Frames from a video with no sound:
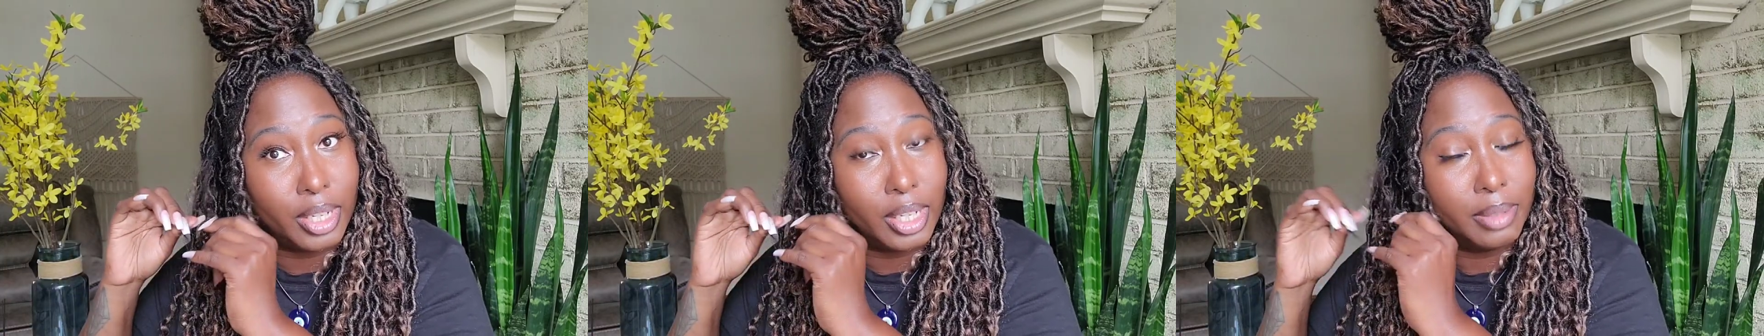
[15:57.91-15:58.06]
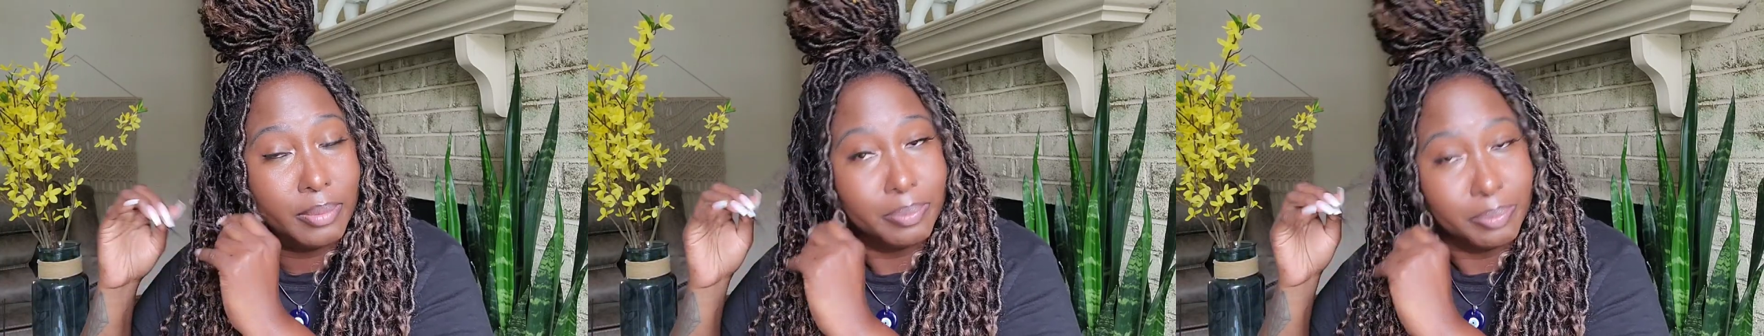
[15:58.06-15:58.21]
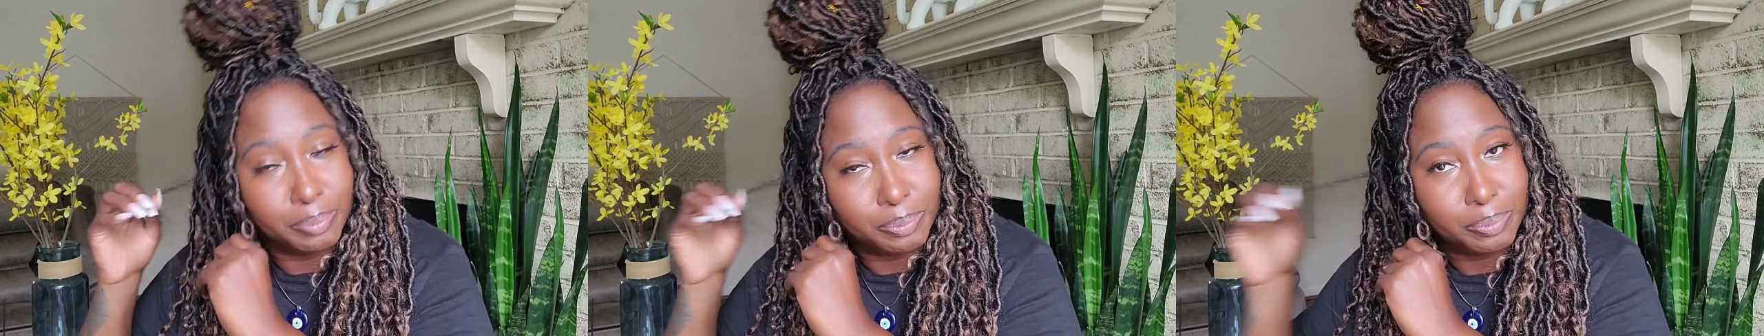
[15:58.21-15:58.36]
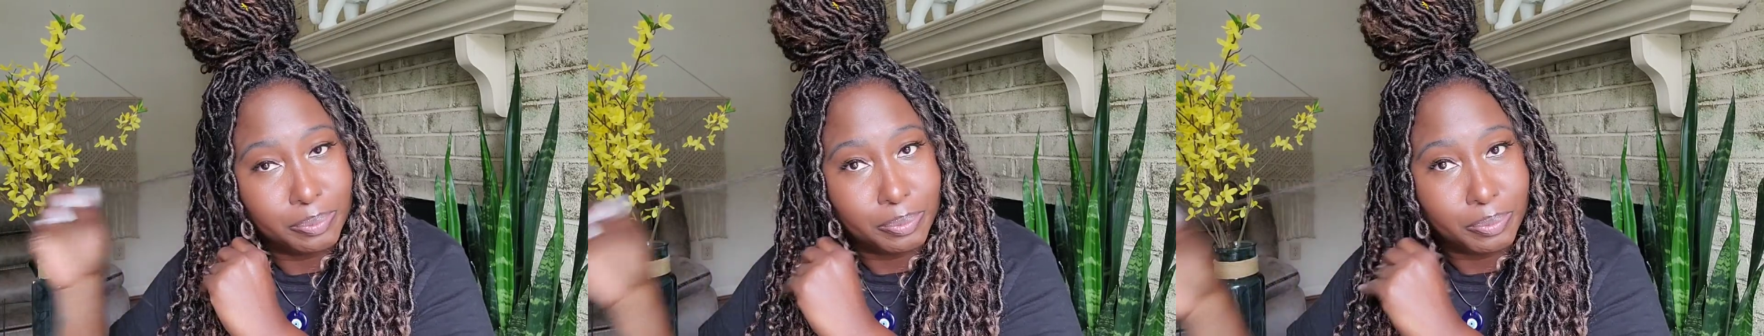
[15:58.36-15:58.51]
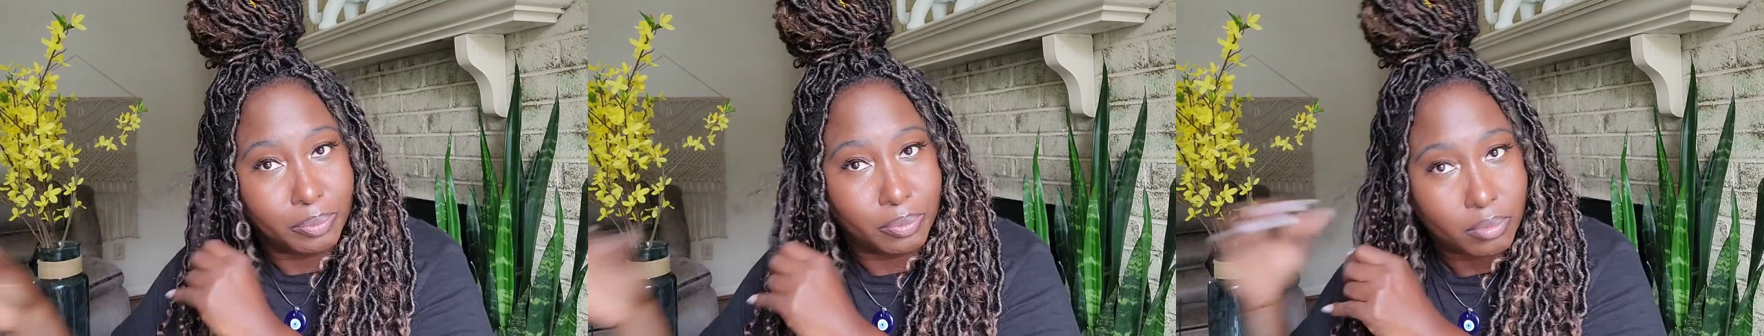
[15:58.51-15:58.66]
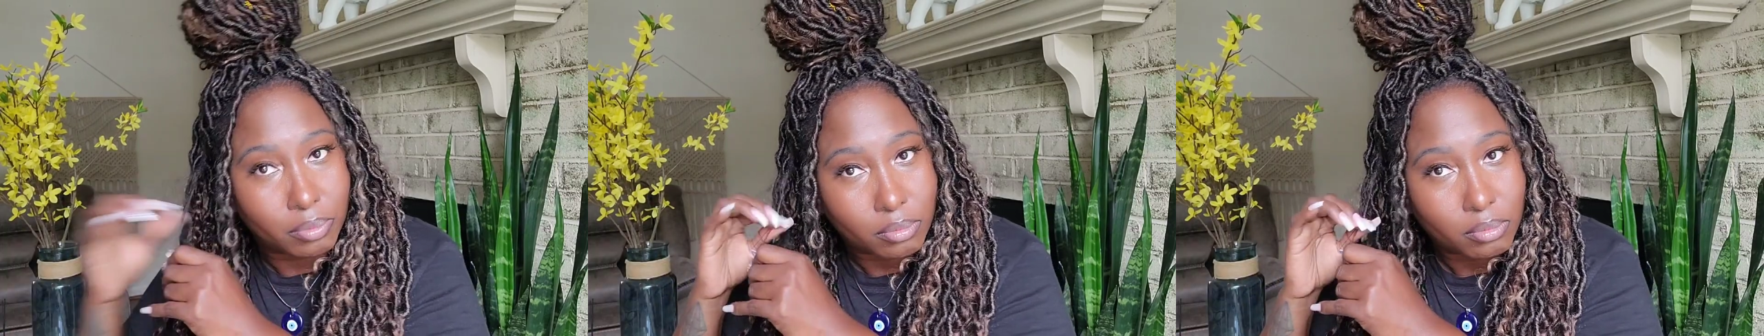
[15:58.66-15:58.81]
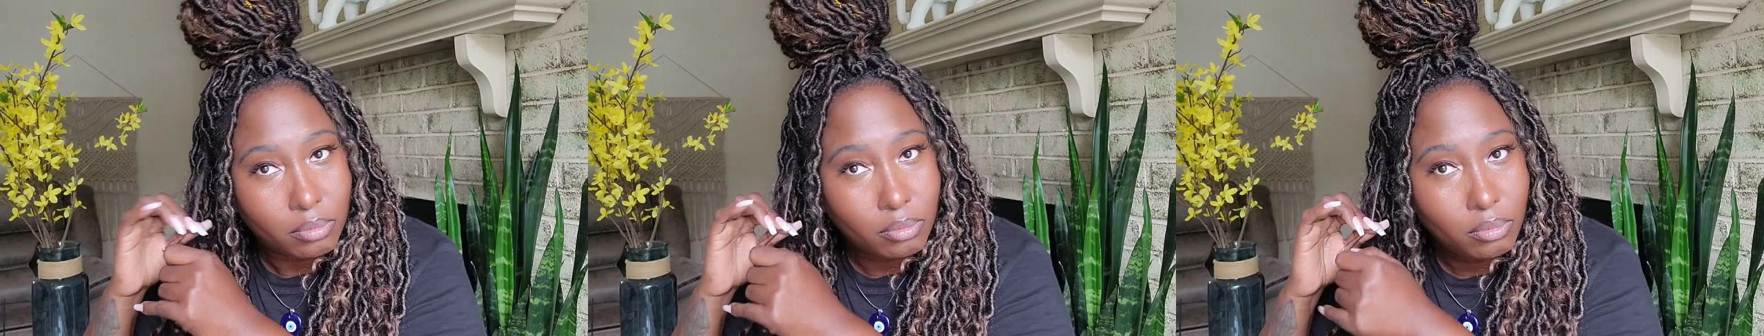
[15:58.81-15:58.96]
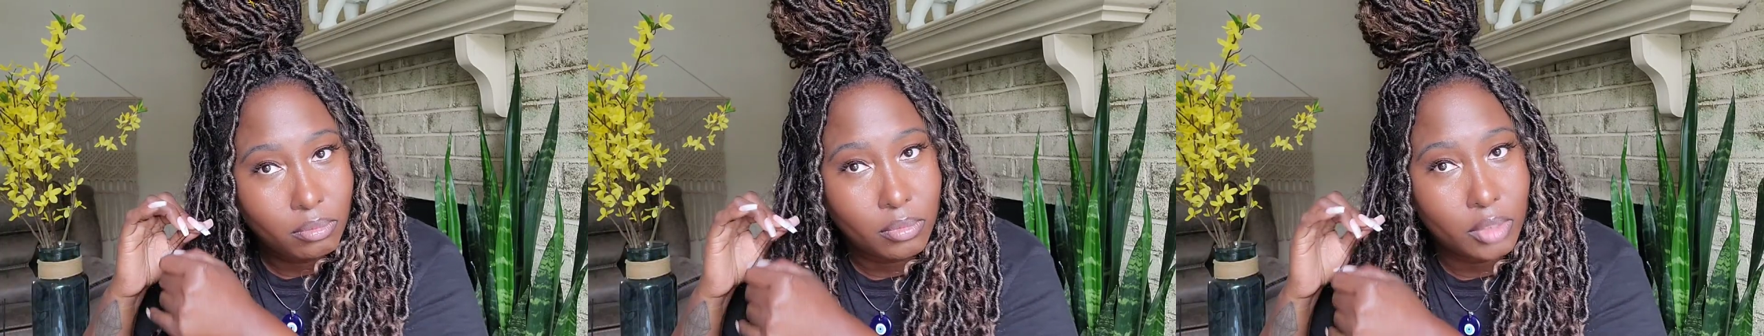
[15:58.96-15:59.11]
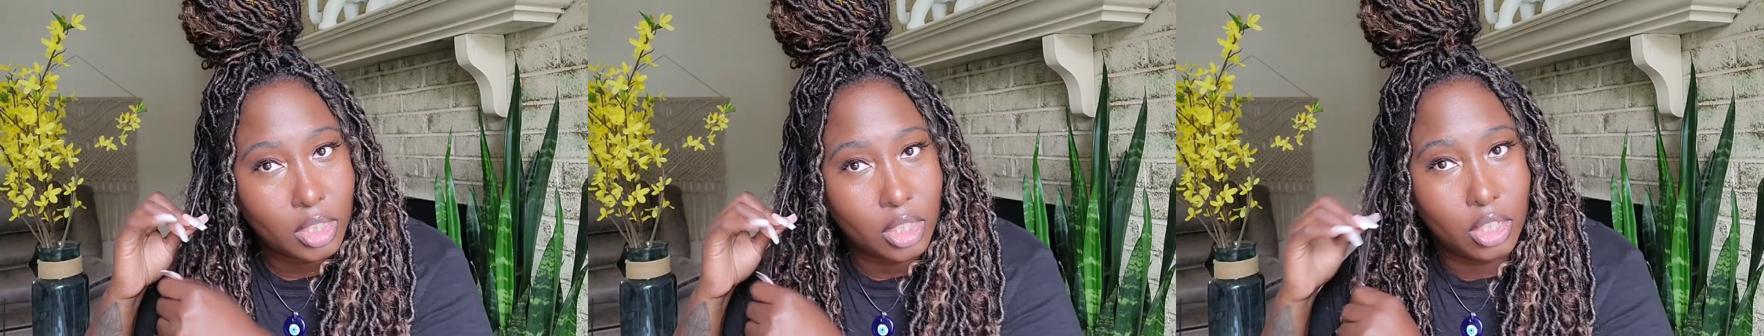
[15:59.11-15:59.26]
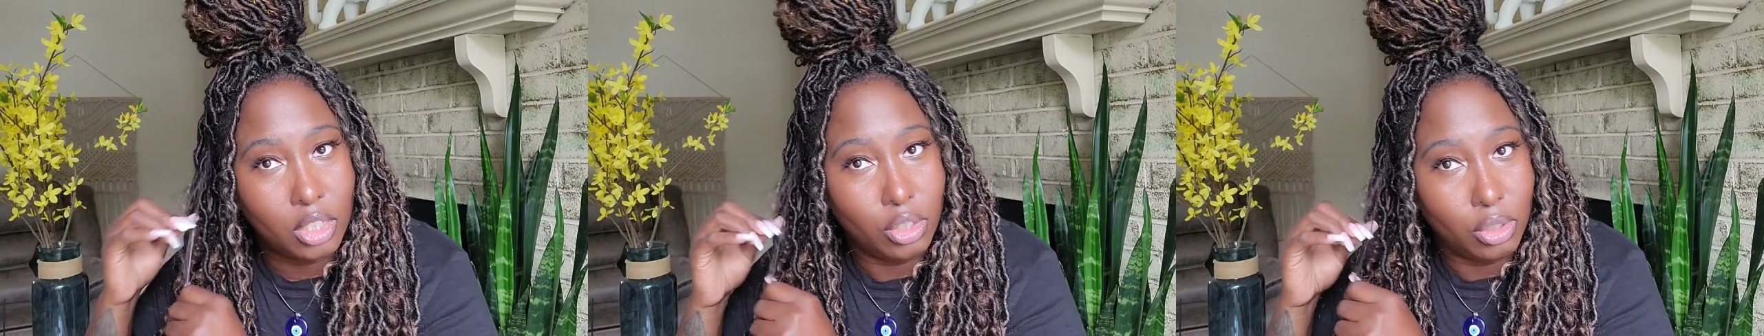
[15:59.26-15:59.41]
it,
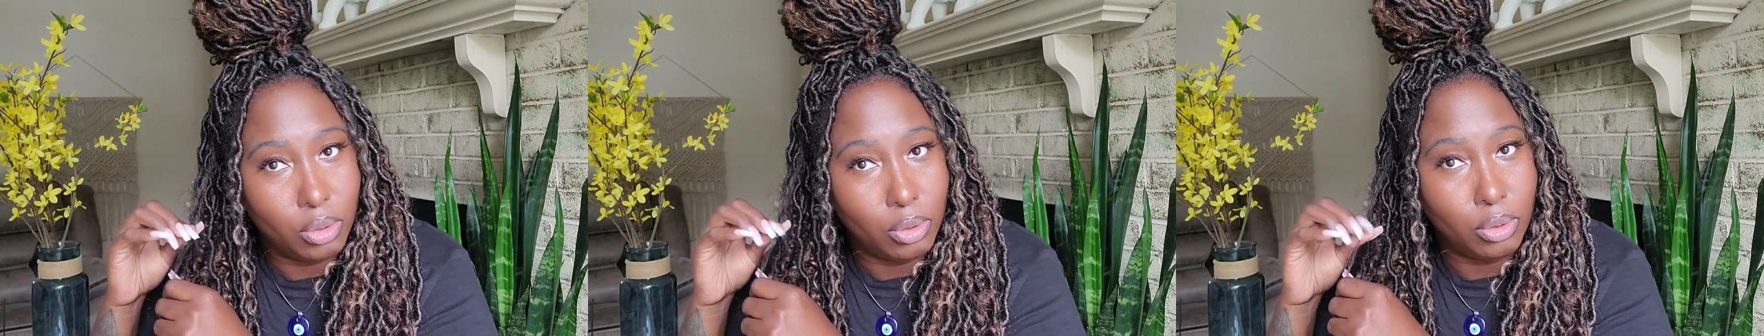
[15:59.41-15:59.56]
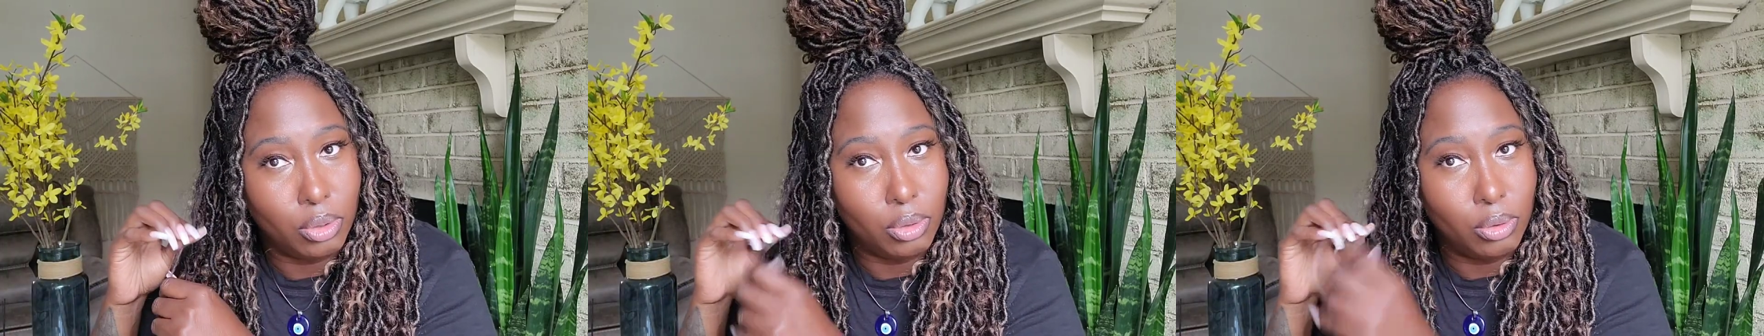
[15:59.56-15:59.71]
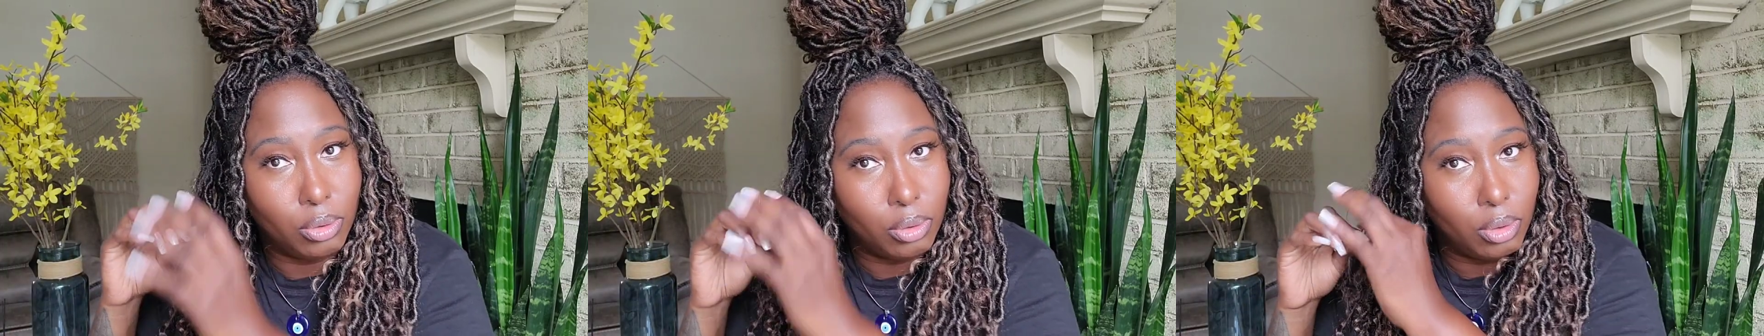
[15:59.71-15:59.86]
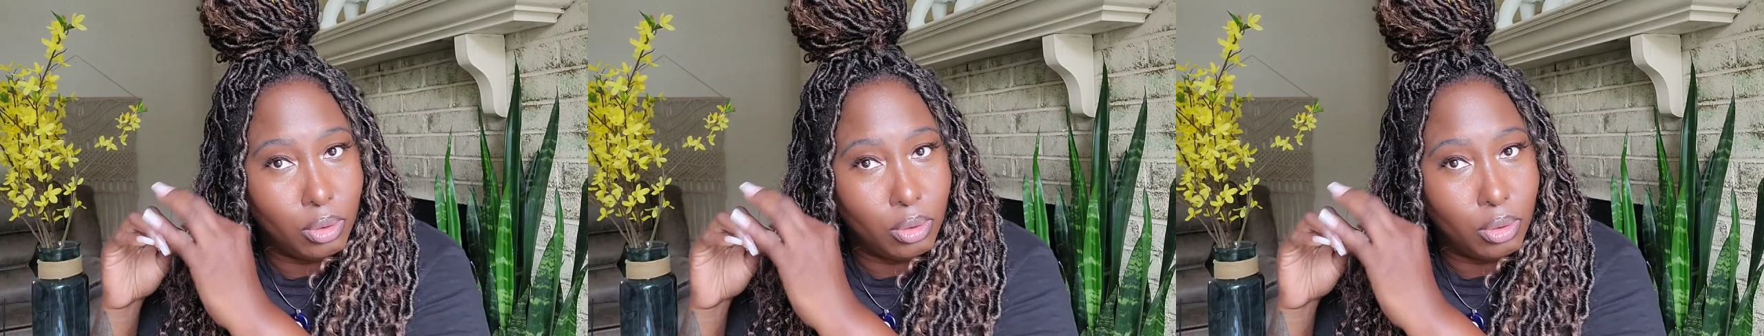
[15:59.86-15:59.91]
you, you,